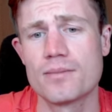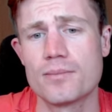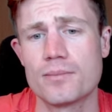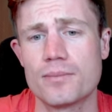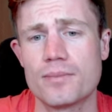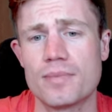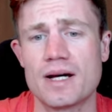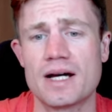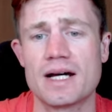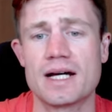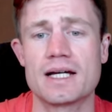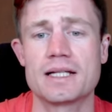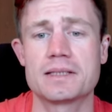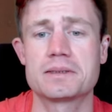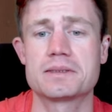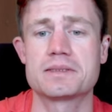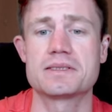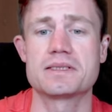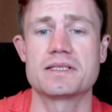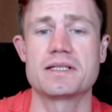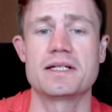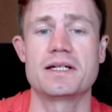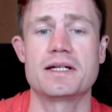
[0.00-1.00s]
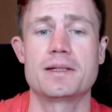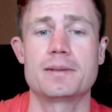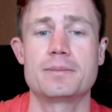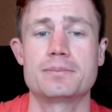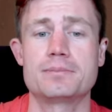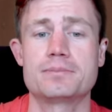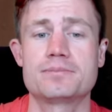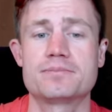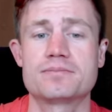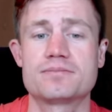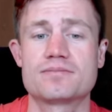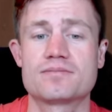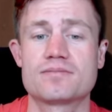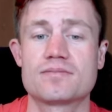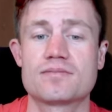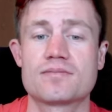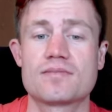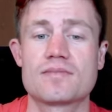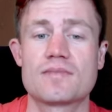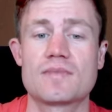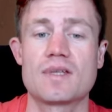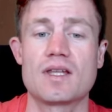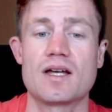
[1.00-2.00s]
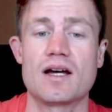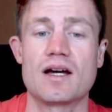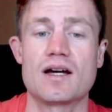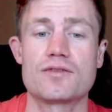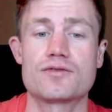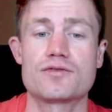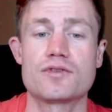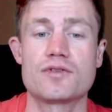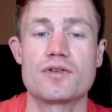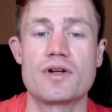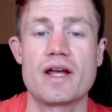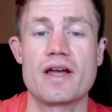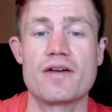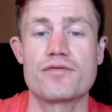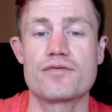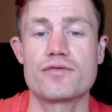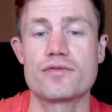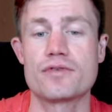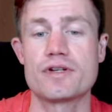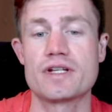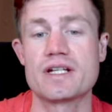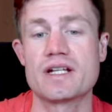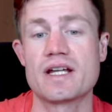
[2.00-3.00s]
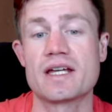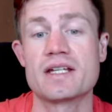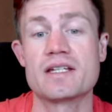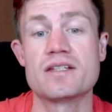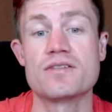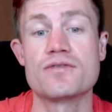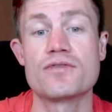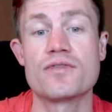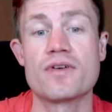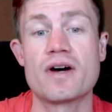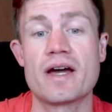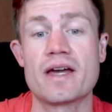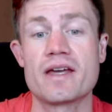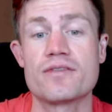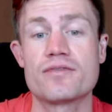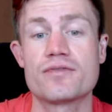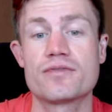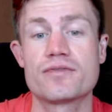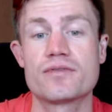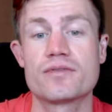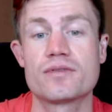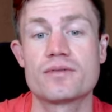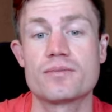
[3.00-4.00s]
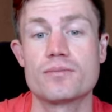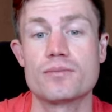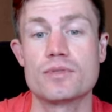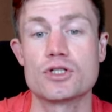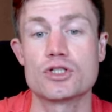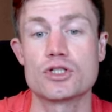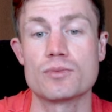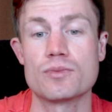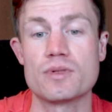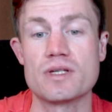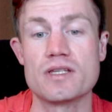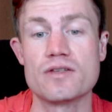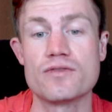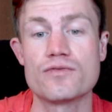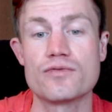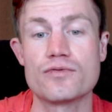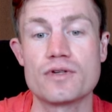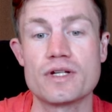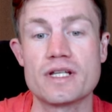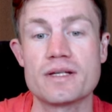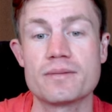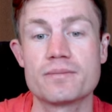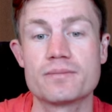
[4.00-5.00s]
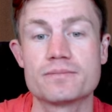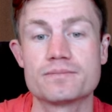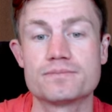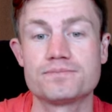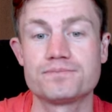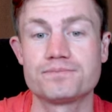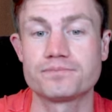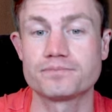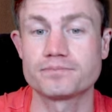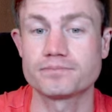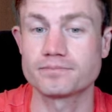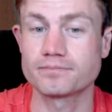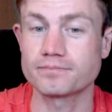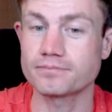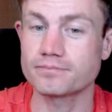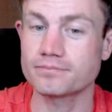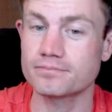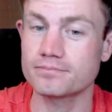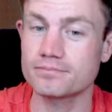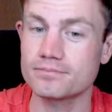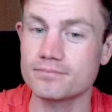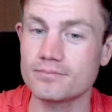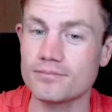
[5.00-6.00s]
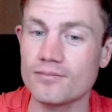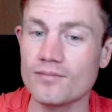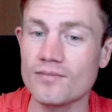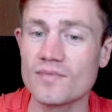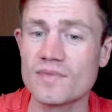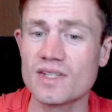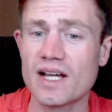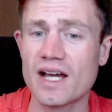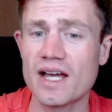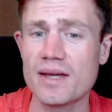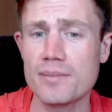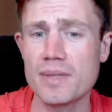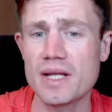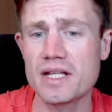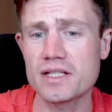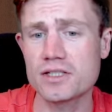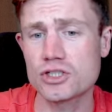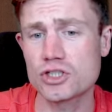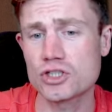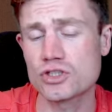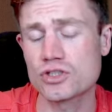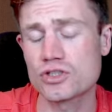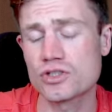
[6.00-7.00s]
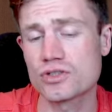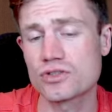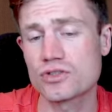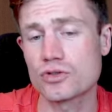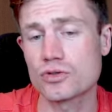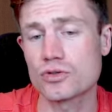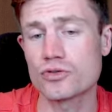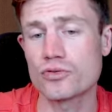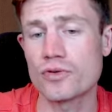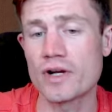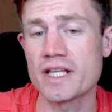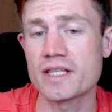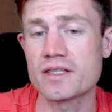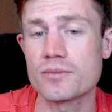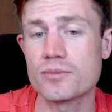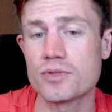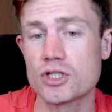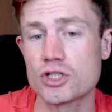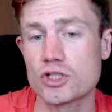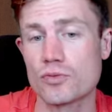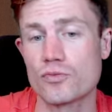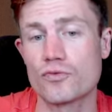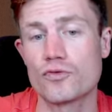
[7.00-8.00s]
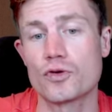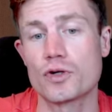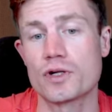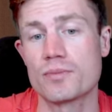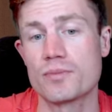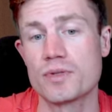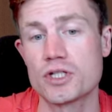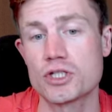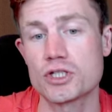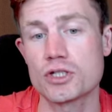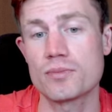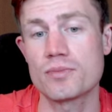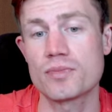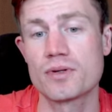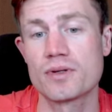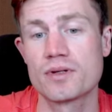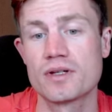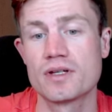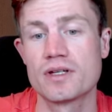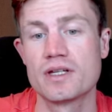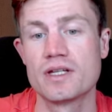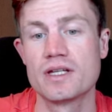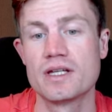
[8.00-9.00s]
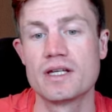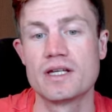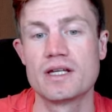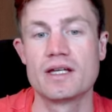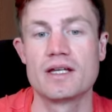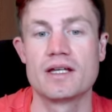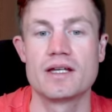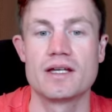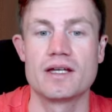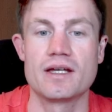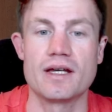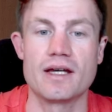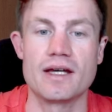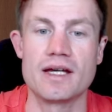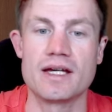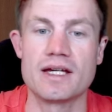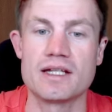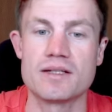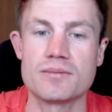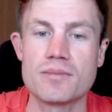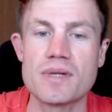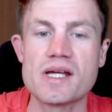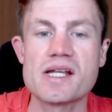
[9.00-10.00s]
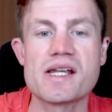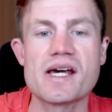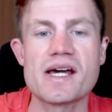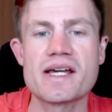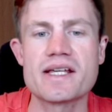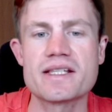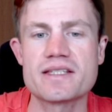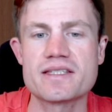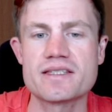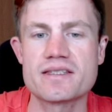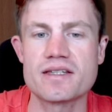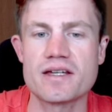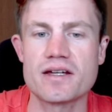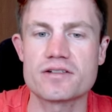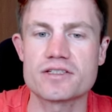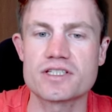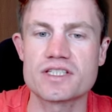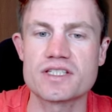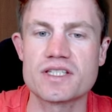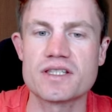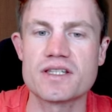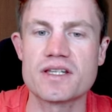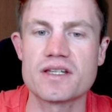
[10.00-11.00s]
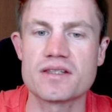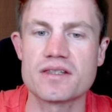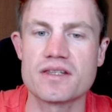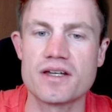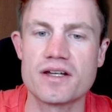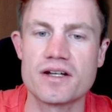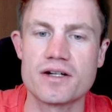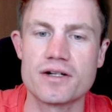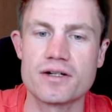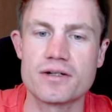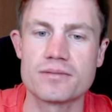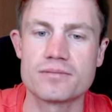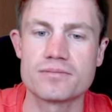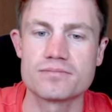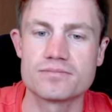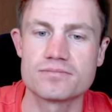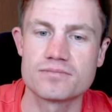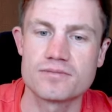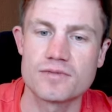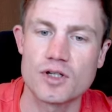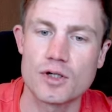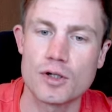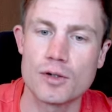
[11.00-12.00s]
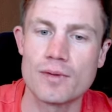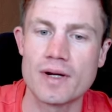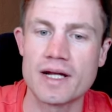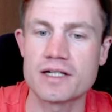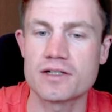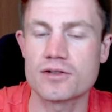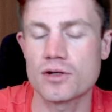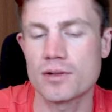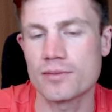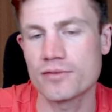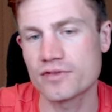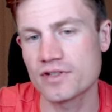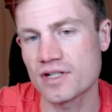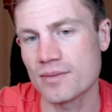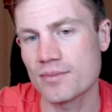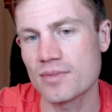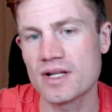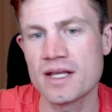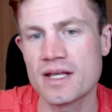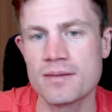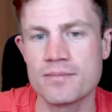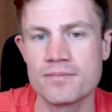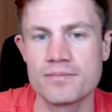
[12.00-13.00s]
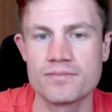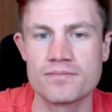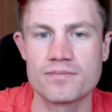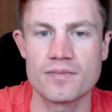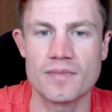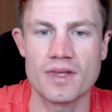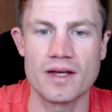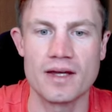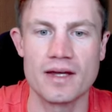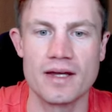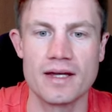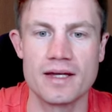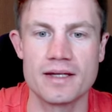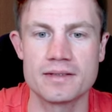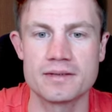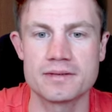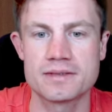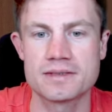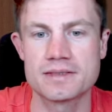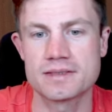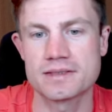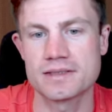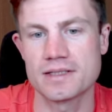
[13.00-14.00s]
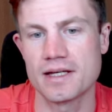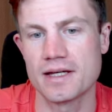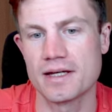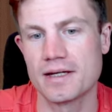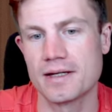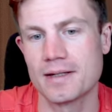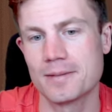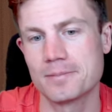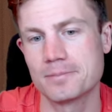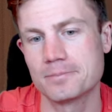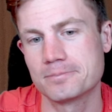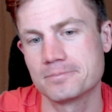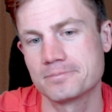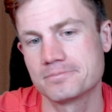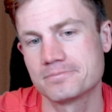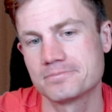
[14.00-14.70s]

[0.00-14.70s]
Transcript: But after f3, knight e5, bishop e3, I managed to trade the bishop for the bishop. And my knights, they are sitting there quite comfortably. And I'm